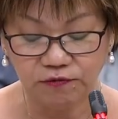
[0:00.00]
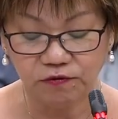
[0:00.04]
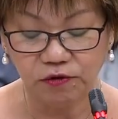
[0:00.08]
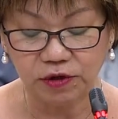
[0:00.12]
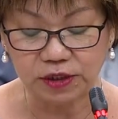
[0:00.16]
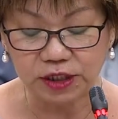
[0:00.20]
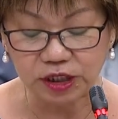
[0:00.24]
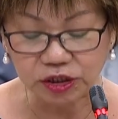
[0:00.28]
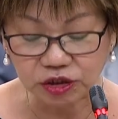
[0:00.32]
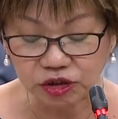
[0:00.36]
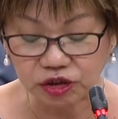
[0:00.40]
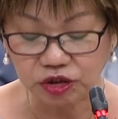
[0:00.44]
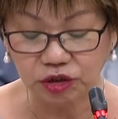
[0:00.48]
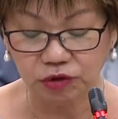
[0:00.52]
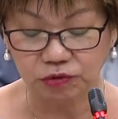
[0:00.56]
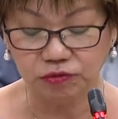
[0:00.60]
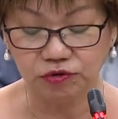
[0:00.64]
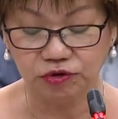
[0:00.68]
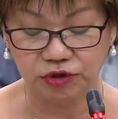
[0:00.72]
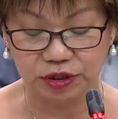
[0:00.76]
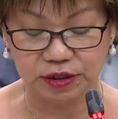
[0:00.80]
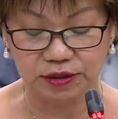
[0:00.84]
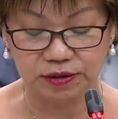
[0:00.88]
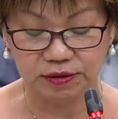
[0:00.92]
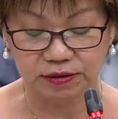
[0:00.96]
for these
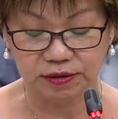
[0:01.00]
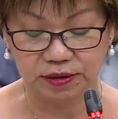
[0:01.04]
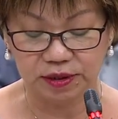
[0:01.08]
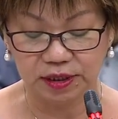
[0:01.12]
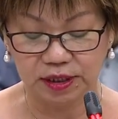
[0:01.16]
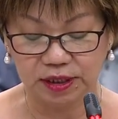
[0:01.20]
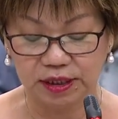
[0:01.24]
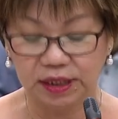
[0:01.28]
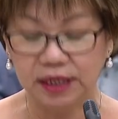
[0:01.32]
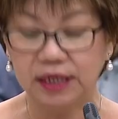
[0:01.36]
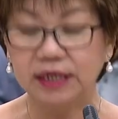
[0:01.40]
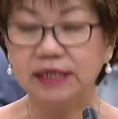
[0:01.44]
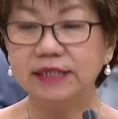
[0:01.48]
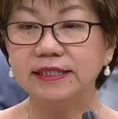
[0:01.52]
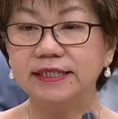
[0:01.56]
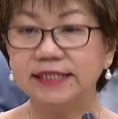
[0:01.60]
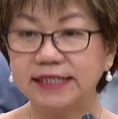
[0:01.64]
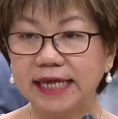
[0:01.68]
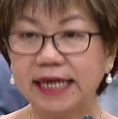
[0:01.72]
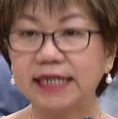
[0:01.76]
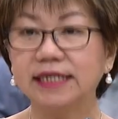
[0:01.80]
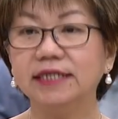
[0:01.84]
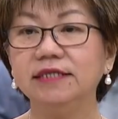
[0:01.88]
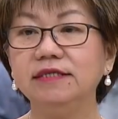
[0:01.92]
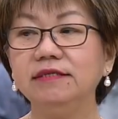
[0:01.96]
children.
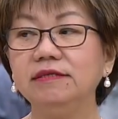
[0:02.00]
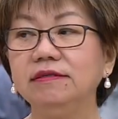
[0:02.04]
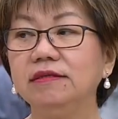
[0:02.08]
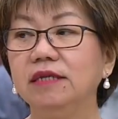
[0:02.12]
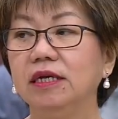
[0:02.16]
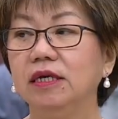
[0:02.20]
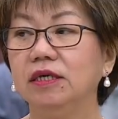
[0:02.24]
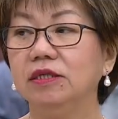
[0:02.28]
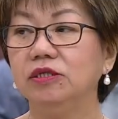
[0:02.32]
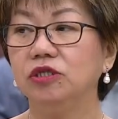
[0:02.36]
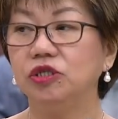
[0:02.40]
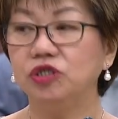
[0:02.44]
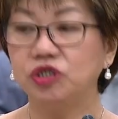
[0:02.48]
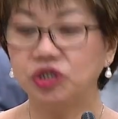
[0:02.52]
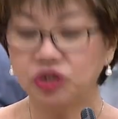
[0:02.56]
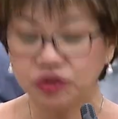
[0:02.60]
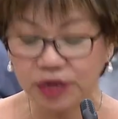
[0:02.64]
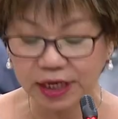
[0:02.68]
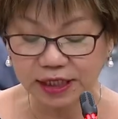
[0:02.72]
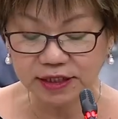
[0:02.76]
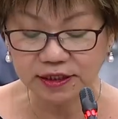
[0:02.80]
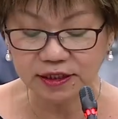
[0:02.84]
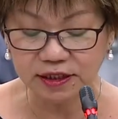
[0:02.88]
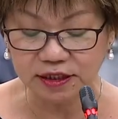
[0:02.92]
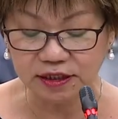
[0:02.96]
Second, to
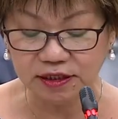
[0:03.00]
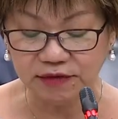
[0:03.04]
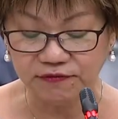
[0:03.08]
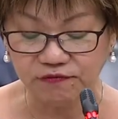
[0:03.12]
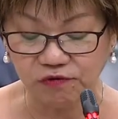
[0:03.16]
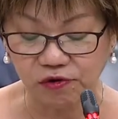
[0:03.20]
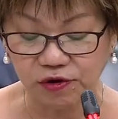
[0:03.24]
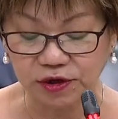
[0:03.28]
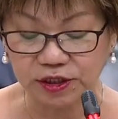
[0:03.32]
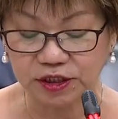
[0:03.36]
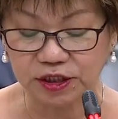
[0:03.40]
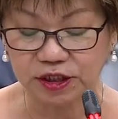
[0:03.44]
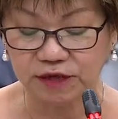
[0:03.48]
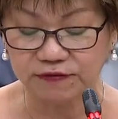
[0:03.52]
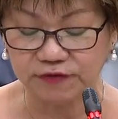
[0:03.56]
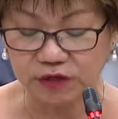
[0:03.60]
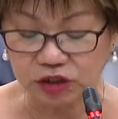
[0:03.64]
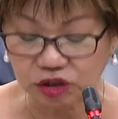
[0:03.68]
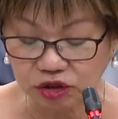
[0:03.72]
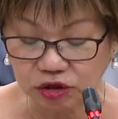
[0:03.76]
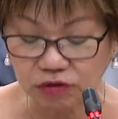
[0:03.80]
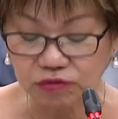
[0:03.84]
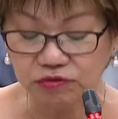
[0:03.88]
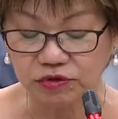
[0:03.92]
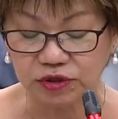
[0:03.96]
strengthen the voice of the
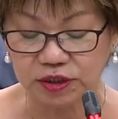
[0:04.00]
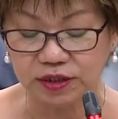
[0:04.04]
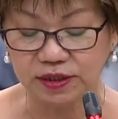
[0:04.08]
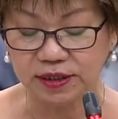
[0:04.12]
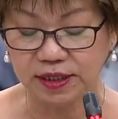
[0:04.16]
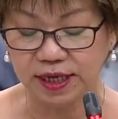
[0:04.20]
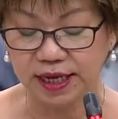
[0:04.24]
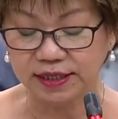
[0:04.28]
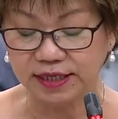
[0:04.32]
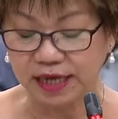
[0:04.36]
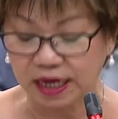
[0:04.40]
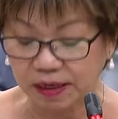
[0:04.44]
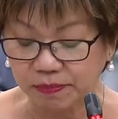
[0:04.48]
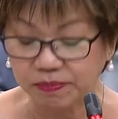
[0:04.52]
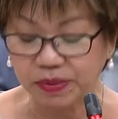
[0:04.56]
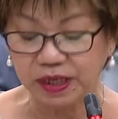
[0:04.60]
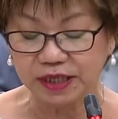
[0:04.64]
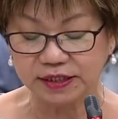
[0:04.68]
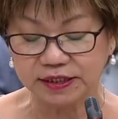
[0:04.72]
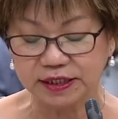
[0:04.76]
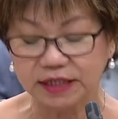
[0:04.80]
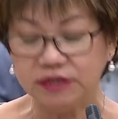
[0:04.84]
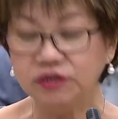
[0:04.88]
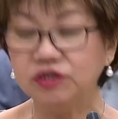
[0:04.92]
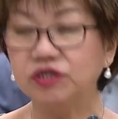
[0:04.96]
children and young
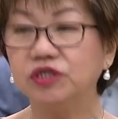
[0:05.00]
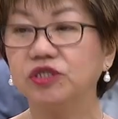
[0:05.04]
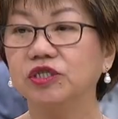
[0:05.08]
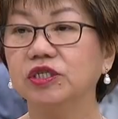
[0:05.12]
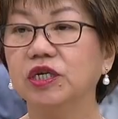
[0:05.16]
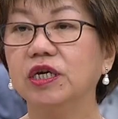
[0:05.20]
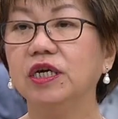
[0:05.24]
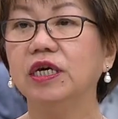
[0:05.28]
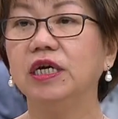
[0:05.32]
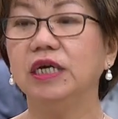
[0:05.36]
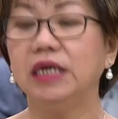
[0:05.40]
persons.